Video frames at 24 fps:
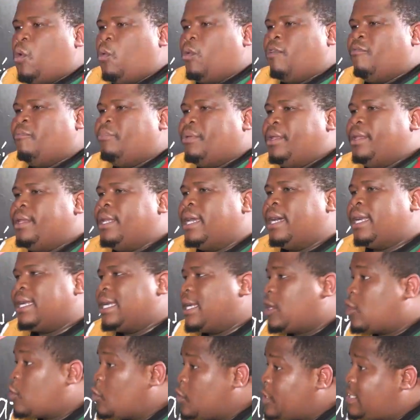we've been
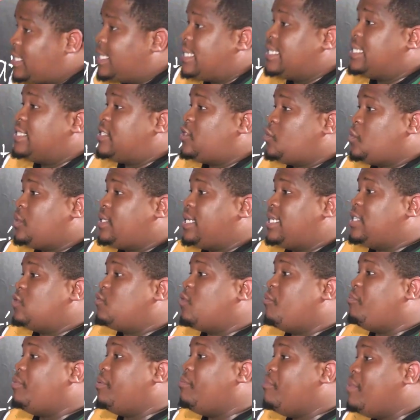recruiting the
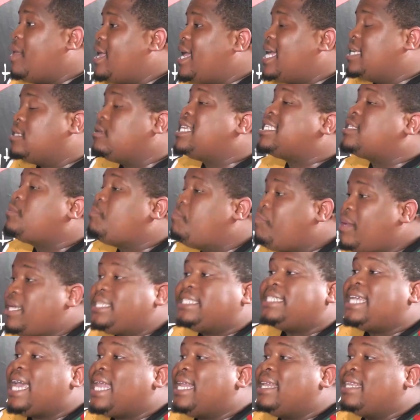students. We've been,
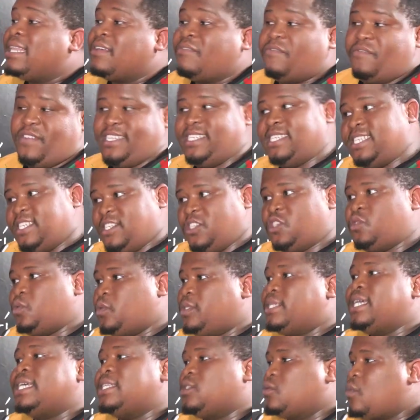especially the first year
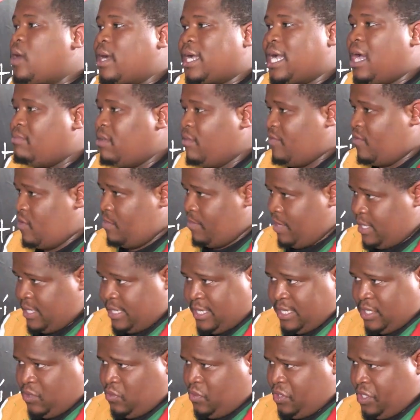students who are coming from
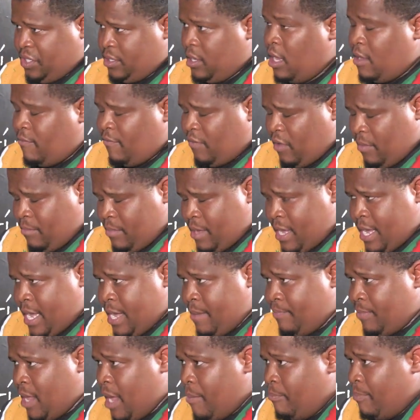institution, from
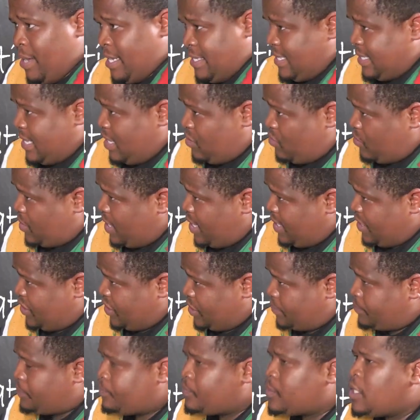a basic
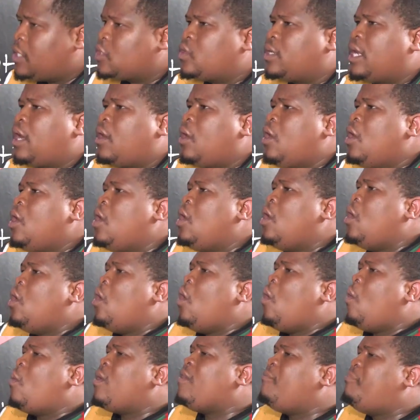education. So now,
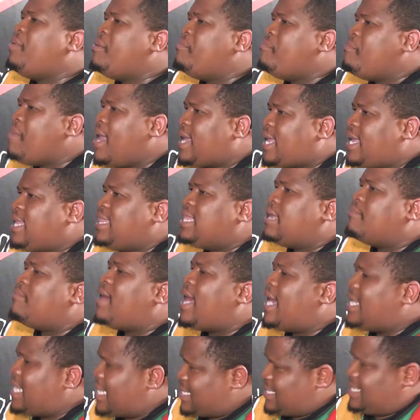we've been making them
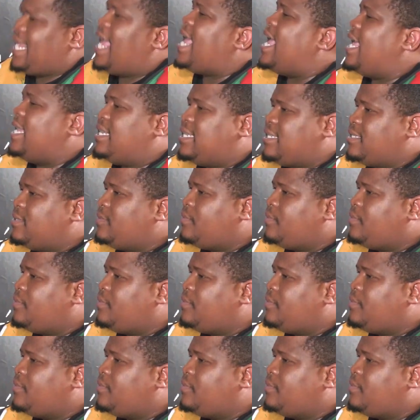understand